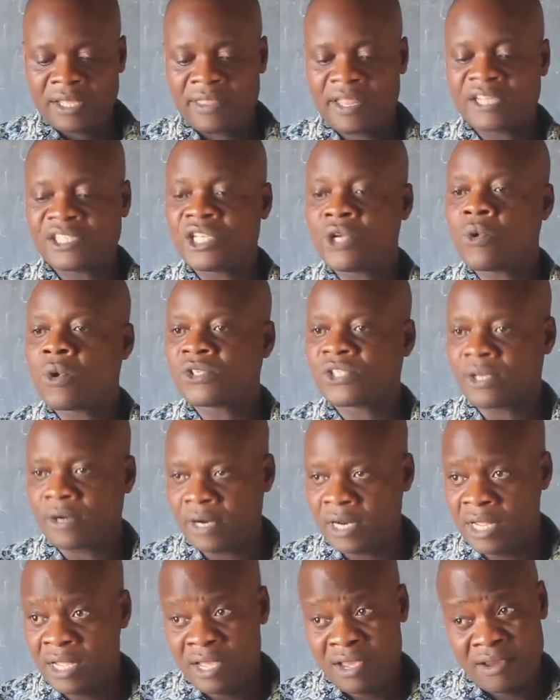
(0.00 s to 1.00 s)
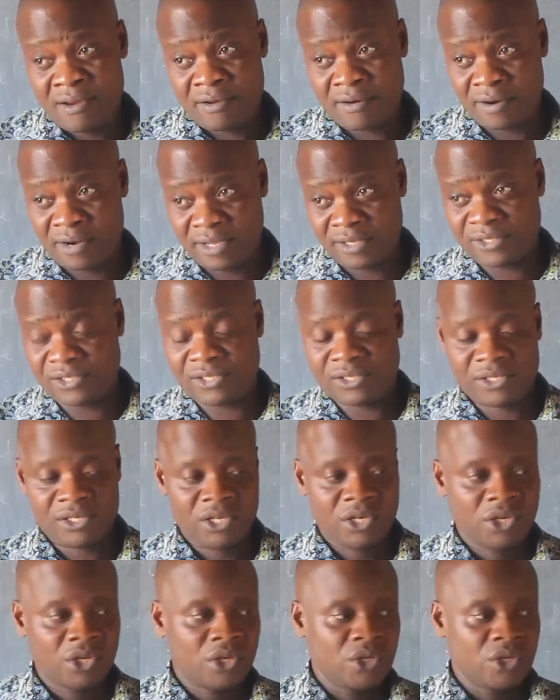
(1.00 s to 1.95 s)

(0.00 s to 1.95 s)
that he was released.